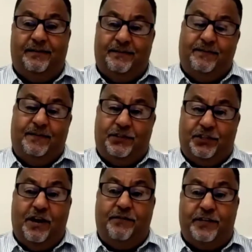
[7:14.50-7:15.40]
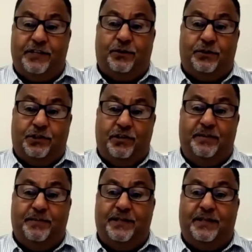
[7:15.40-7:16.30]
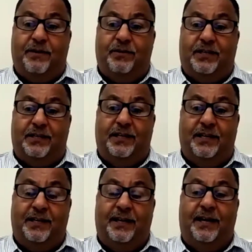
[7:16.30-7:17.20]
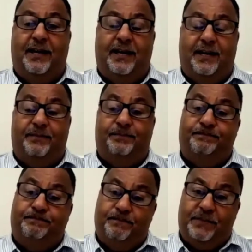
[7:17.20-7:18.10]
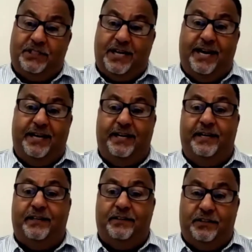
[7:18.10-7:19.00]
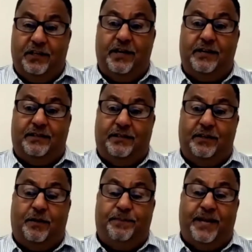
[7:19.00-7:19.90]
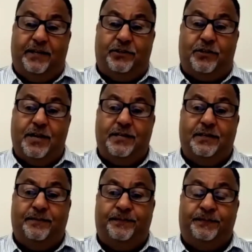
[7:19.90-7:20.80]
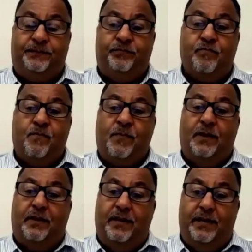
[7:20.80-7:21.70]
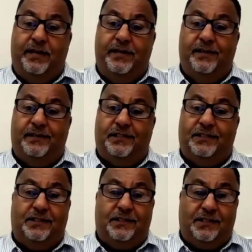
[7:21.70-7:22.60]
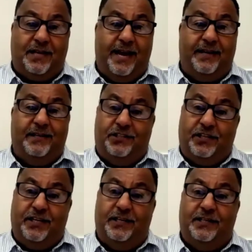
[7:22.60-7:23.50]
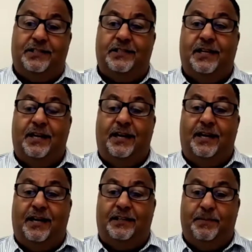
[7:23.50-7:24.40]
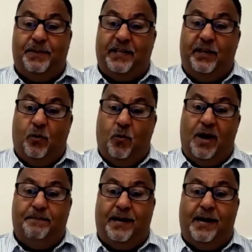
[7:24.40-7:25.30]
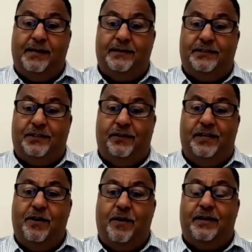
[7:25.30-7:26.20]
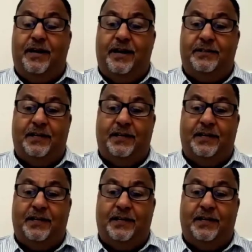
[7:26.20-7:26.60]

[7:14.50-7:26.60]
surface or treatment that staining and dirt cannot penetrate. The standard sealers typically are one part, so they're not as